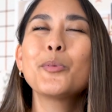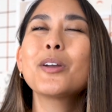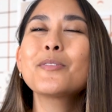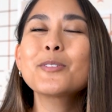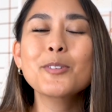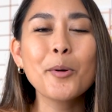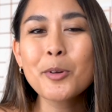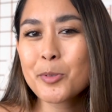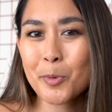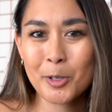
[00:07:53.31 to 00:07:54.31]
We have so
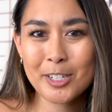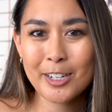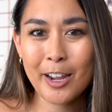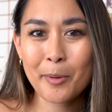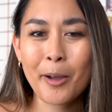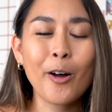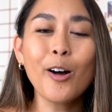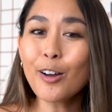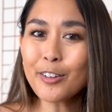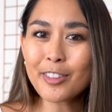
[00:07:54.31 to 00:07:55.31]
much more to chat
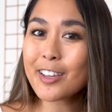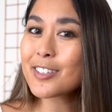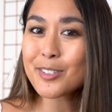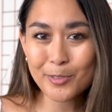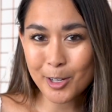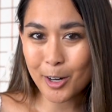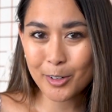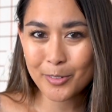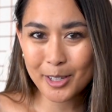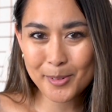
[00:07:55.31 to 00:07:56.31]
about, all things
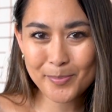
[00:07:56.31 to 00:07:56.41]
photography.